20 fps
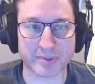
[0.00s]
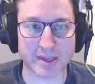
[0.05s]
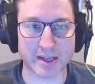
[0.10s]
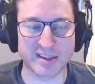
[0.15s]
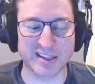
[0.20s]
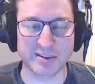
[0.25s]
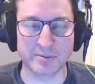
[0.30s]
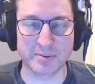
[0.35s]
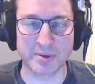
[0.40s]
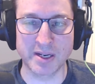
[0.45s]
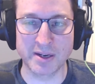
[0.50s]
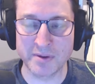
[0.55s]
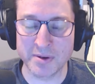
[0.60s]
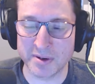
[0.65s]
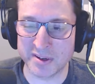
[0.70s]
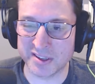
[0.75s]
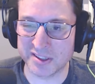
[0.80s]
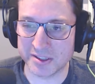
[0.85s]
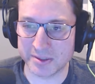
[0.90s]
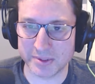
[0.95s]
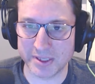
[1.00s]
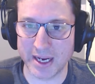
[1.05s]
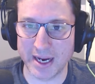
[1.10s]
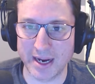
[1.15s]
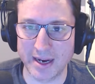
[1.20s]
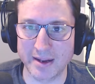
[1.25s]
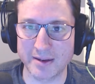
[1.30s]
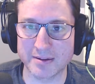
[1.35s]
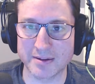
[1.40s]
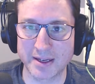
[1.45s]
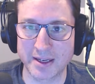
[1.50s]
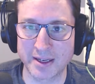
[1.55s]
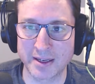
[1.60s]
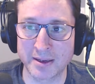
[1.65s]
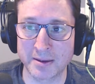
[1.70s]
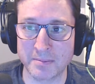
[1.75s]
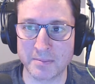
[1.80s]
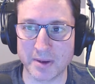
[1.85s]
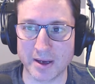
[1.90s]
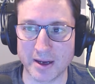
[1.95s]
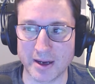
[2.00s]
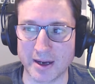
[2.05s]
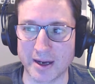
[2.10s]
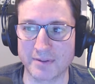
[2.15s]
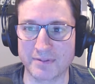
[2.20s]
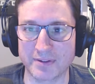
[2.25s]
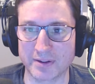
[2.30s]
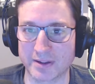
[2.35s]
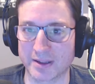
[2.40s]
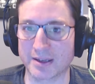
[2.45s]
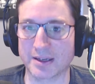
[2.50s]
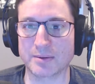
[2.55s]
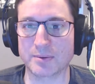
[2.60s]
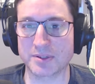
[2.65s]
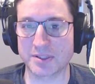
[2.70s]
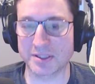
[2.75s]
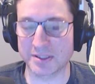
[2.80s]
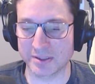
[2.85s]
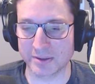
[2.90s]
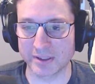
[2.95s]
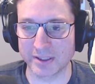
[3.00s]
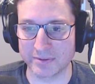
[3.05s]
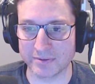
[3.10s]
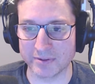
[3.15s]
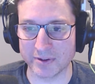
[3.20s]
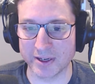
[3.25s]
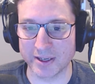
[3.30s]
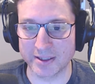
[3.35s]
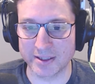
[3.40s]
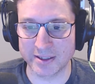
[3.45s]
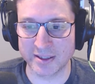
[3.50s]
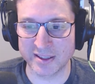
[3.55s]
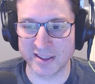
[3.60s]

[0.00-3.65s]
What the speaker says: that when everyone else was hating on him, I felt like I was his only friend.